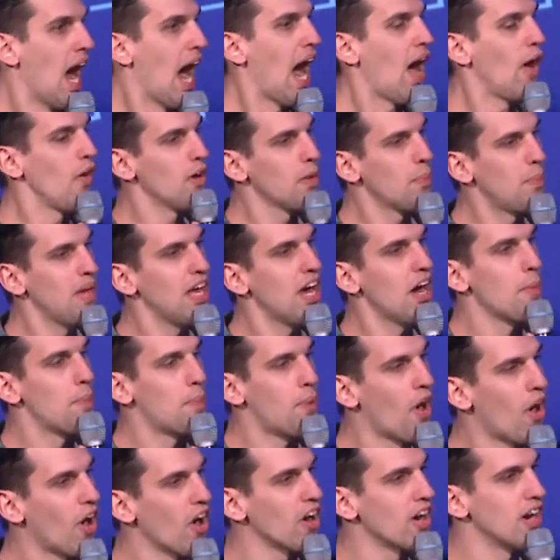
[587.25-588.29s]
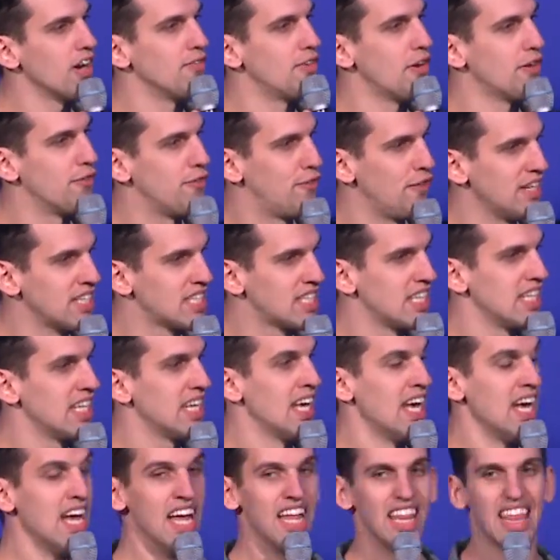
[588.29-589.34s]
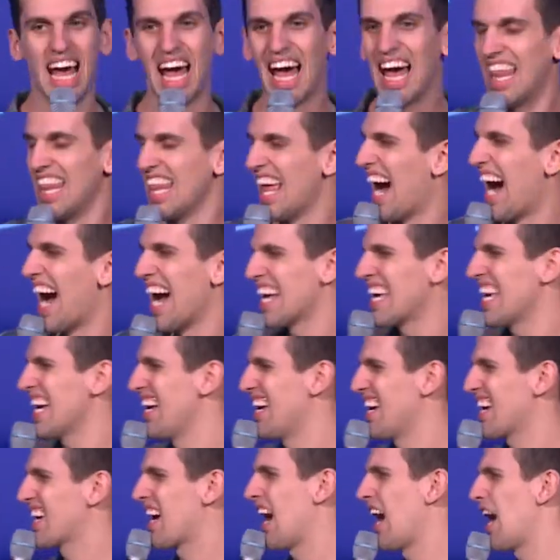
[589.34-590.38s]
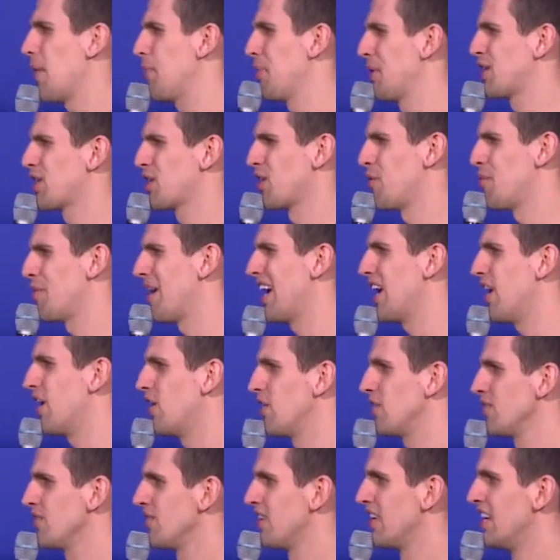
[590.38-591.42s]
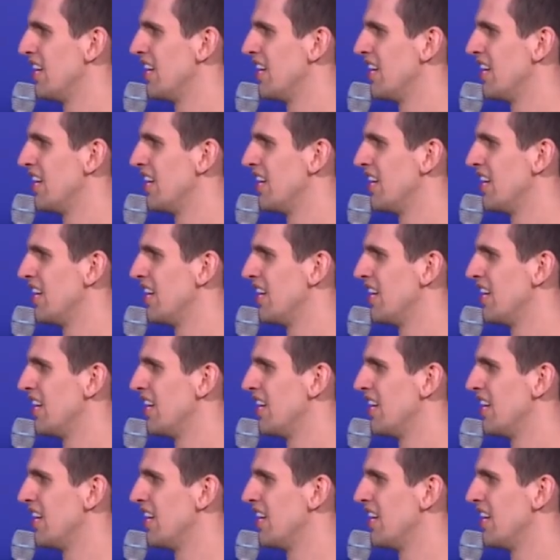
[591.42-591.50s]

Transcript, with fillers: I want to be a part of a vision that, that I can't accomplish on my own.